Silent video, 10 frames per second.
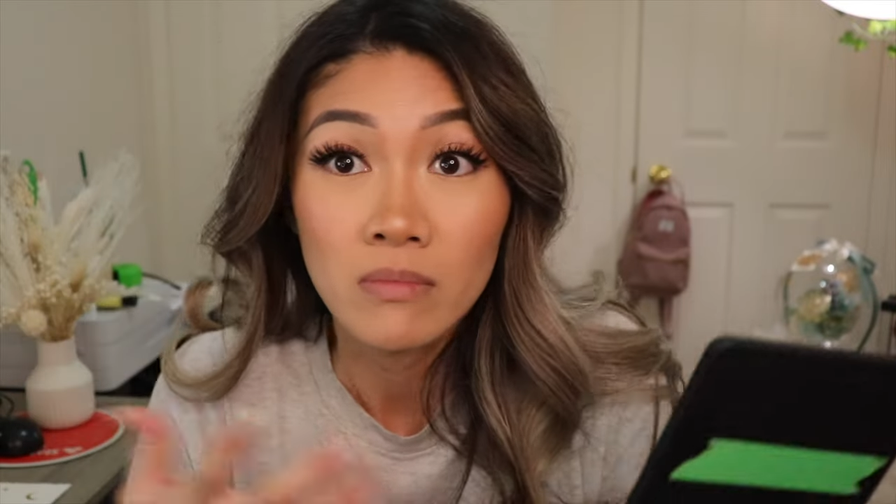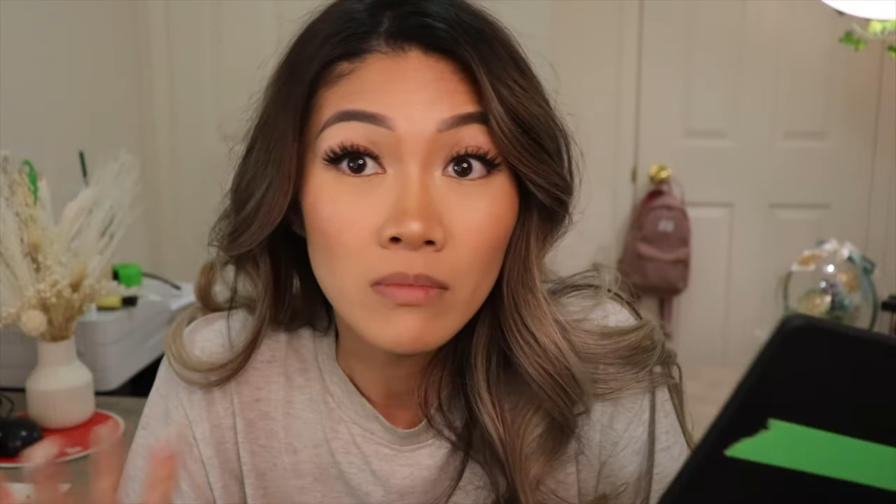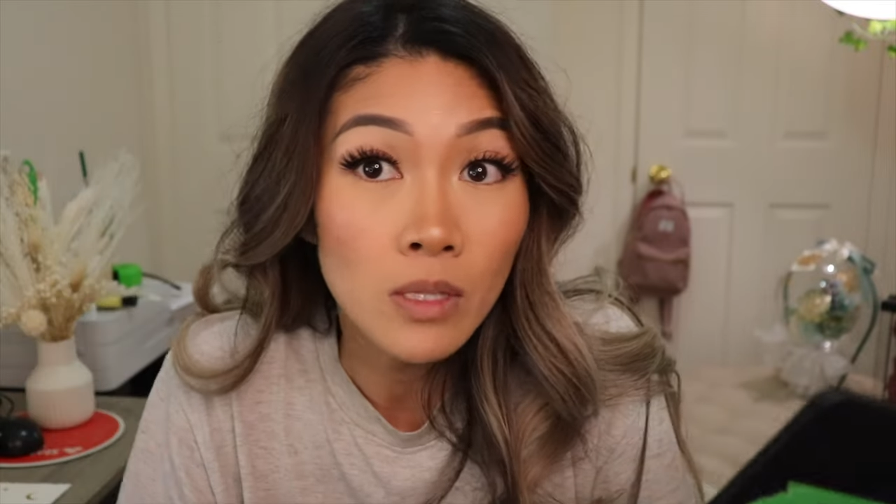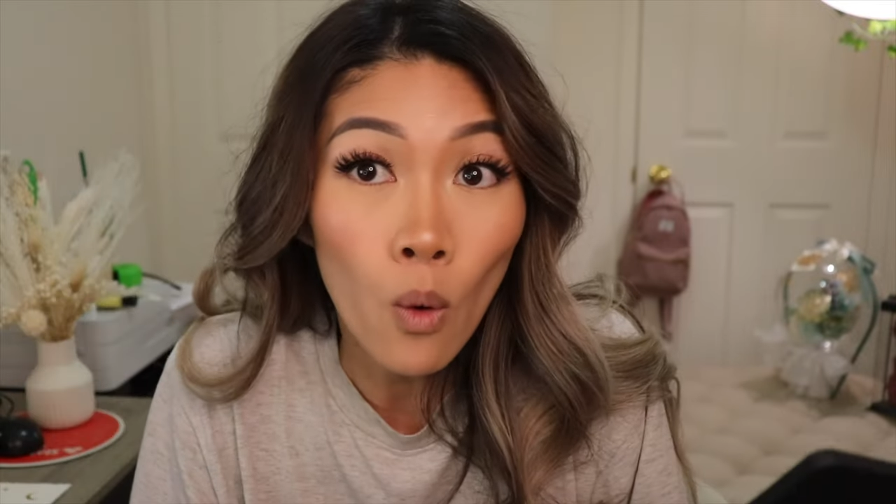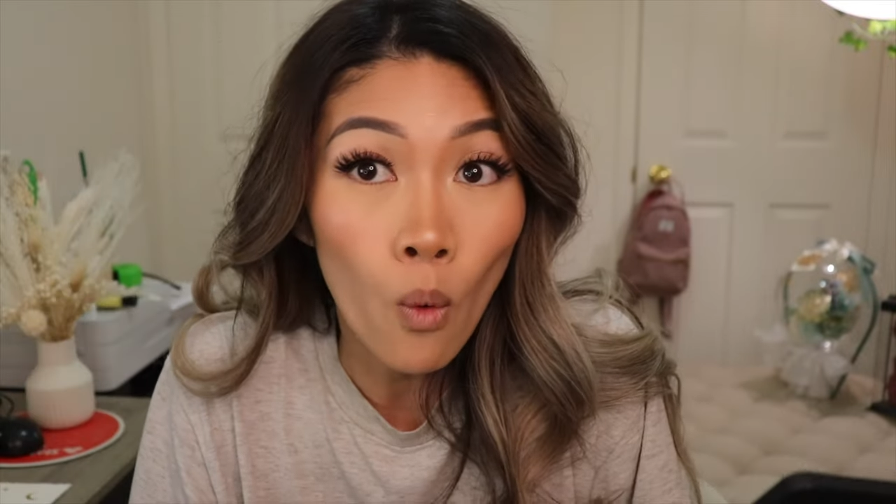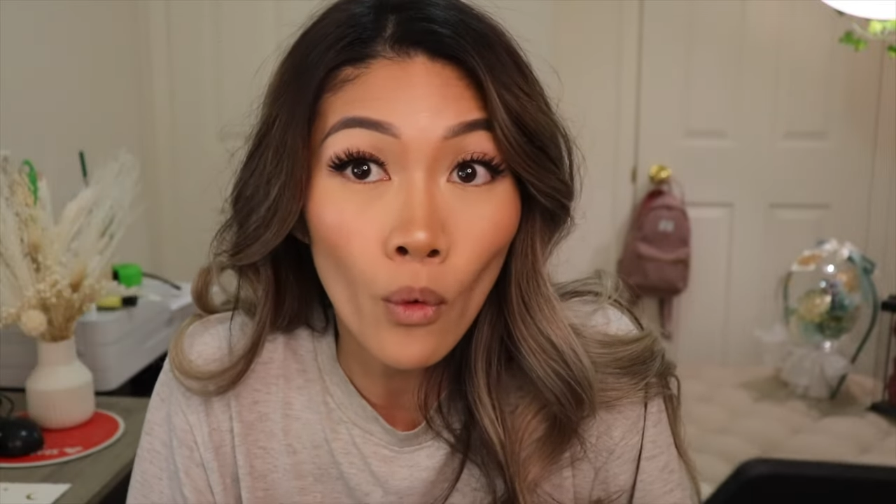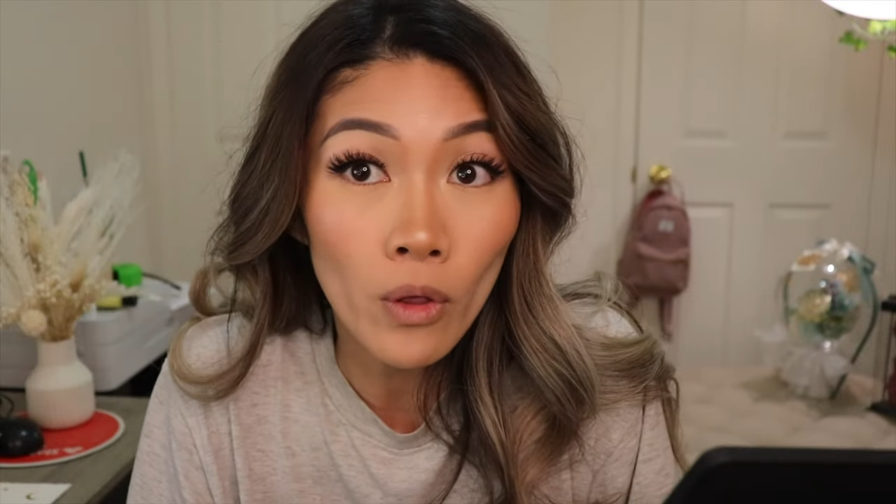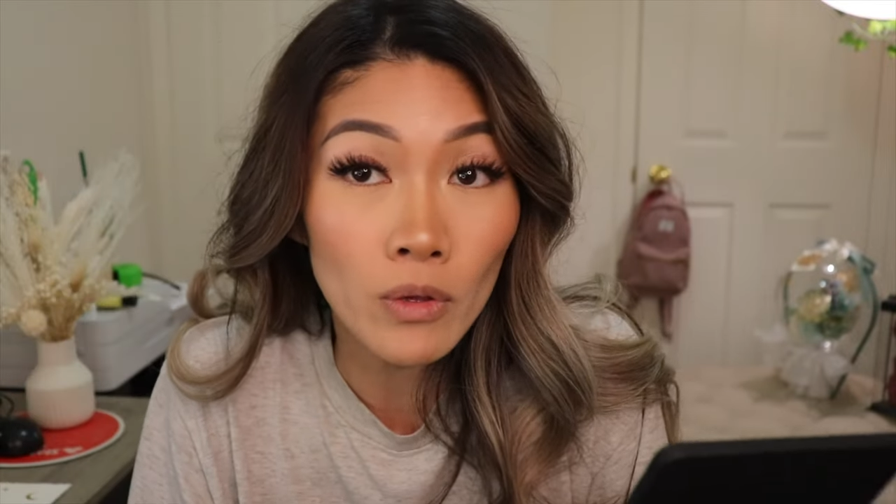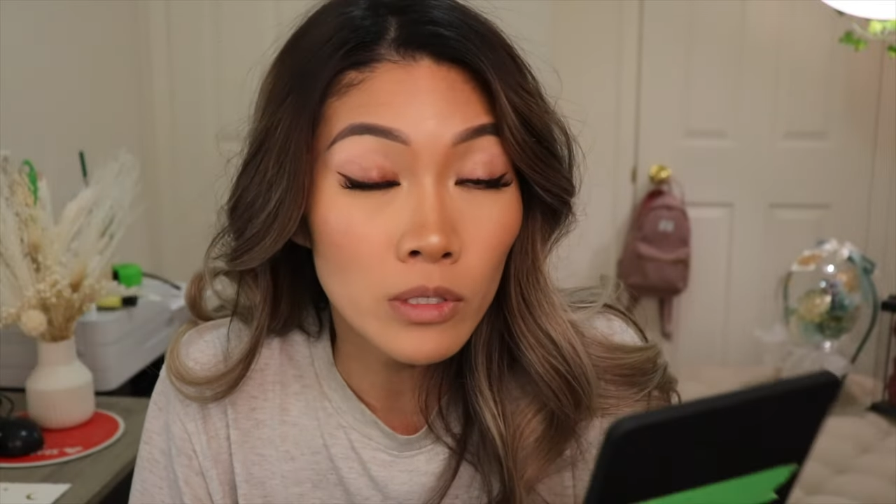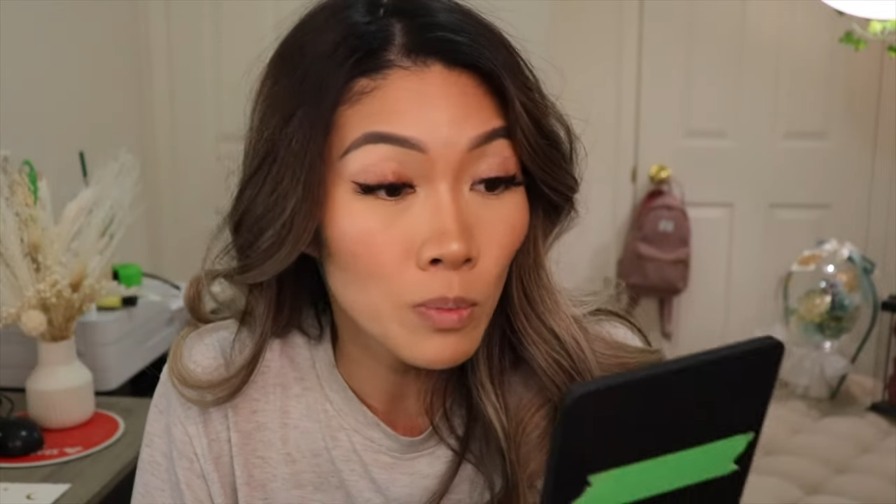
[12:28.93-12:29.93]
no
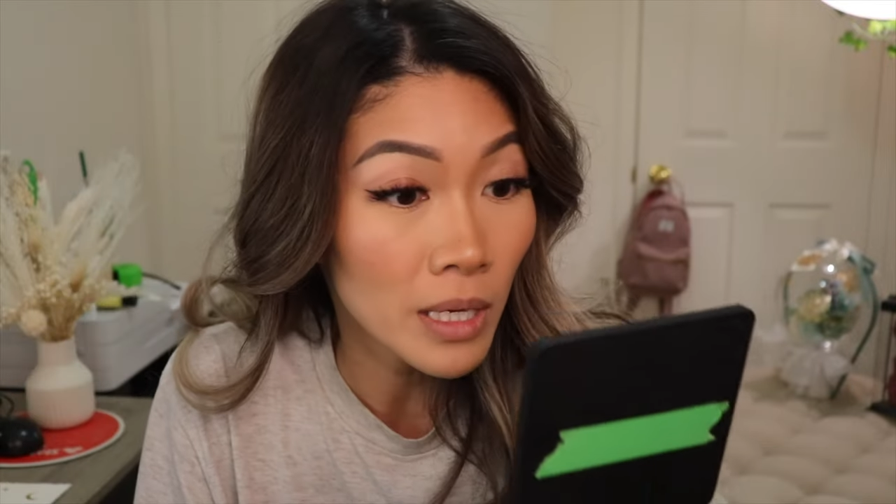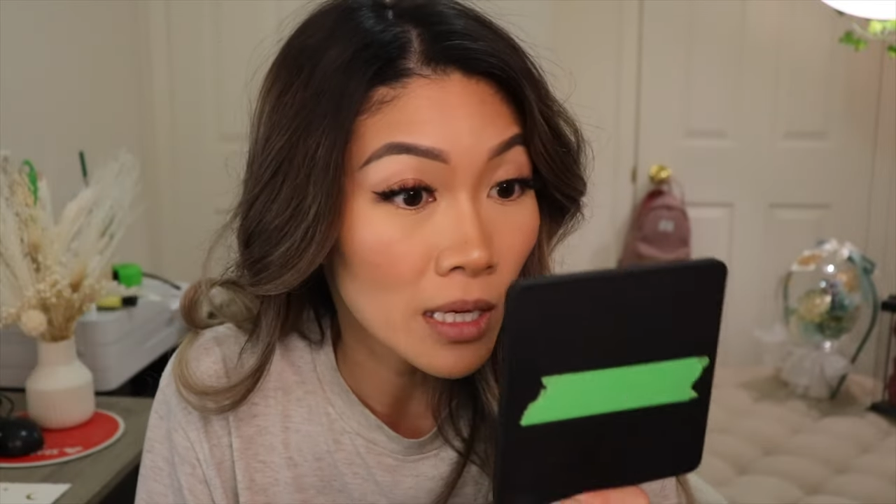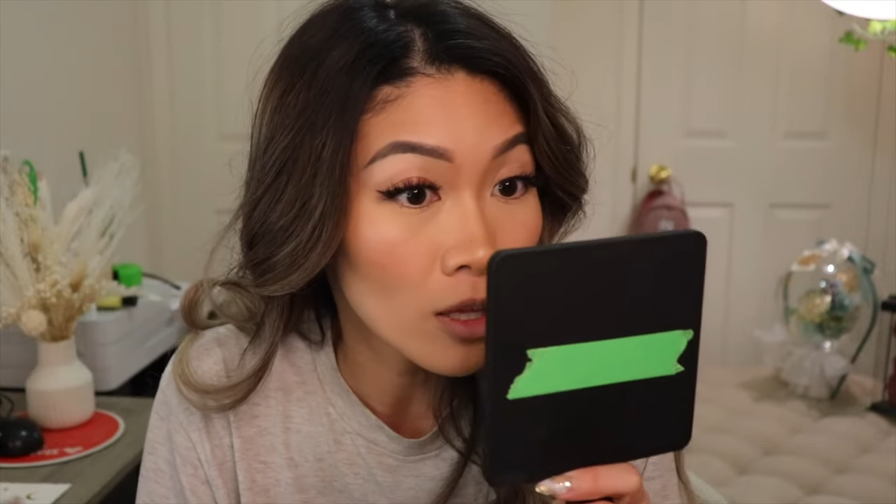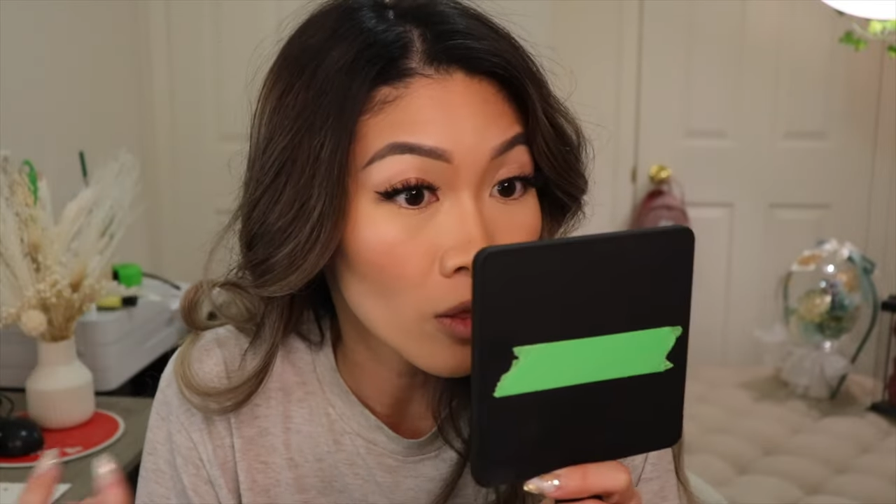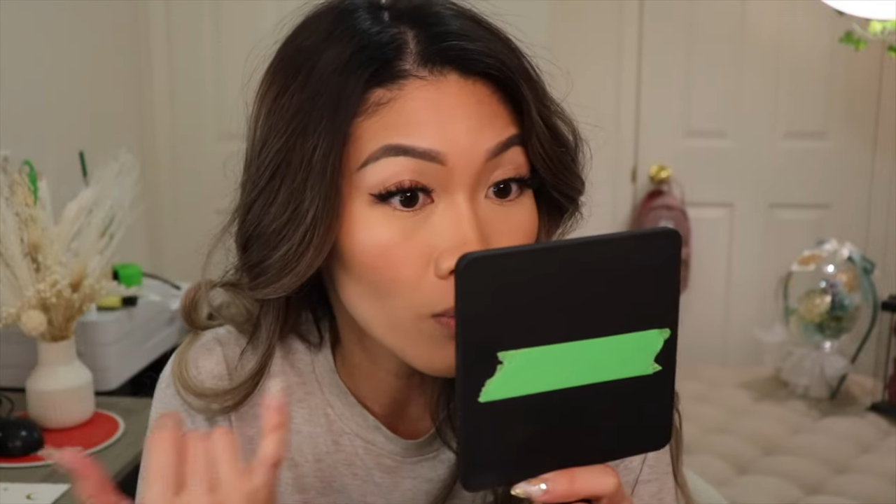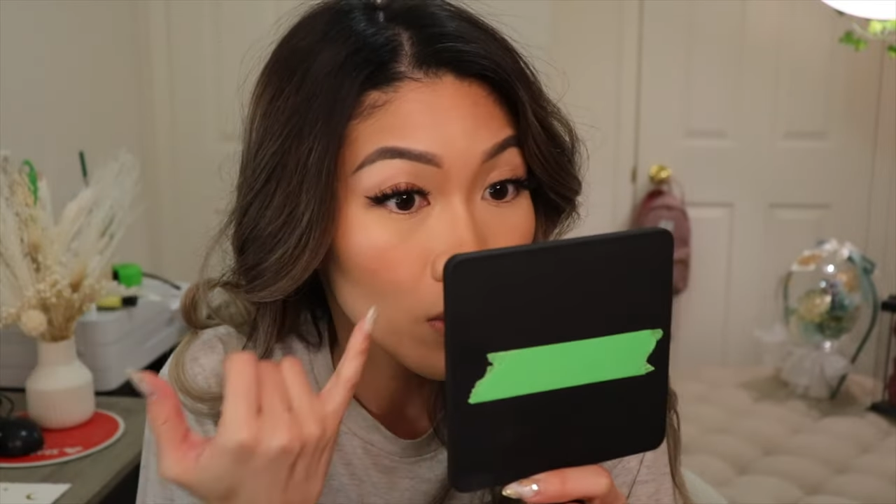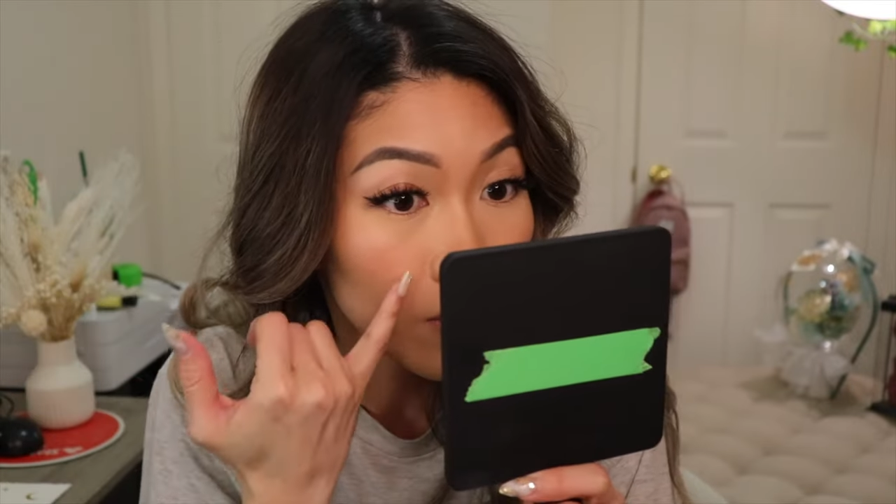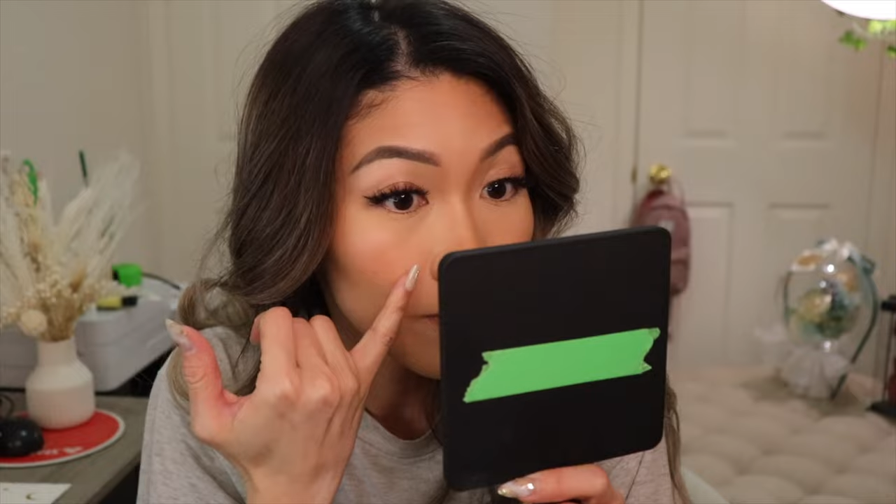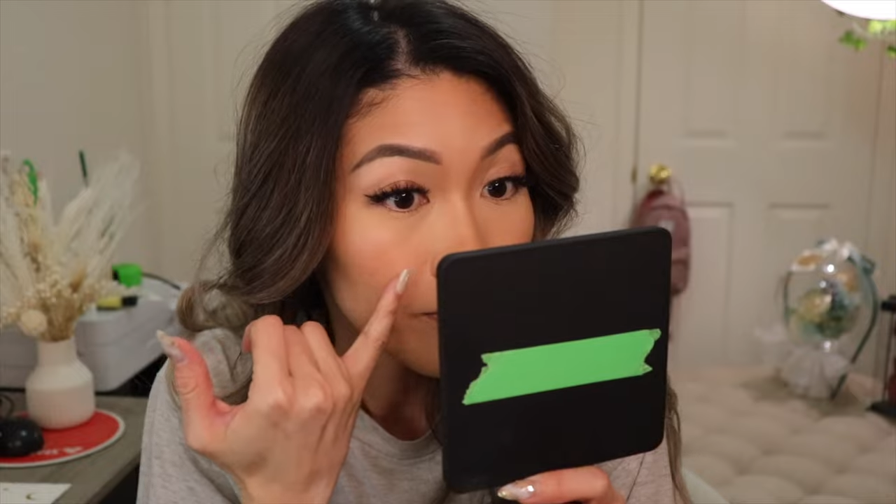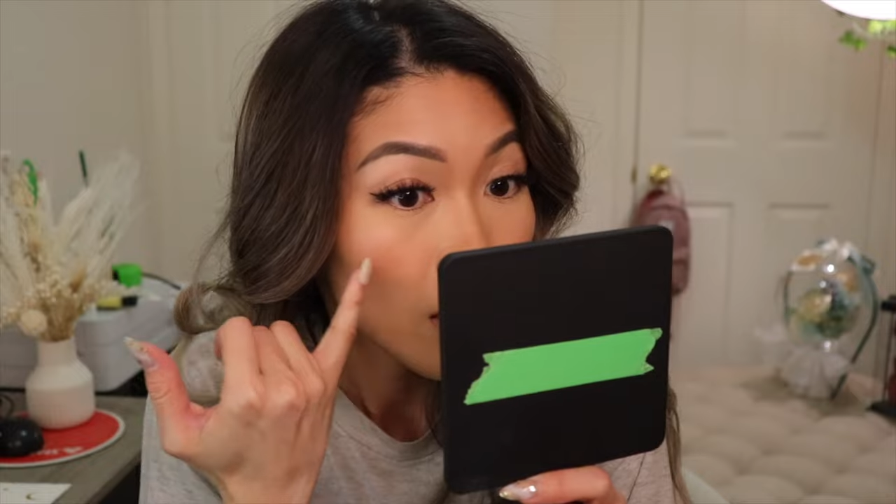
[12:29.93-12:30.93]
oil is peeking
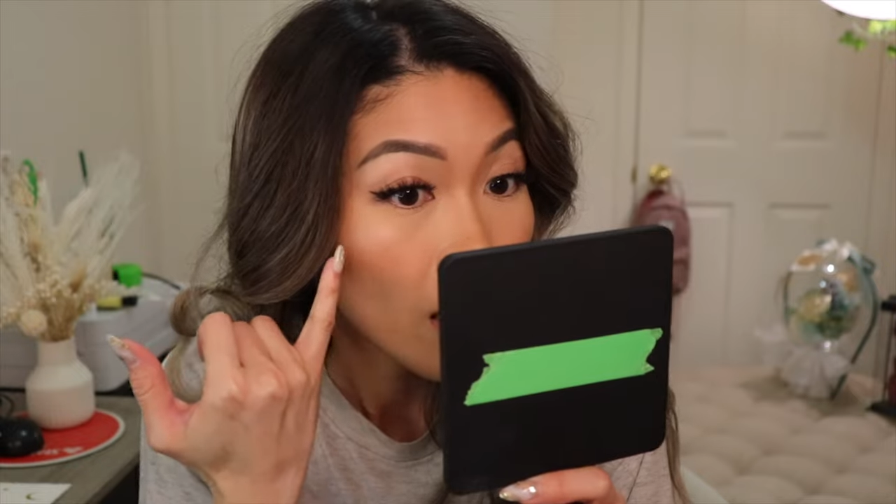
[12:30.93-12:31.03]
through.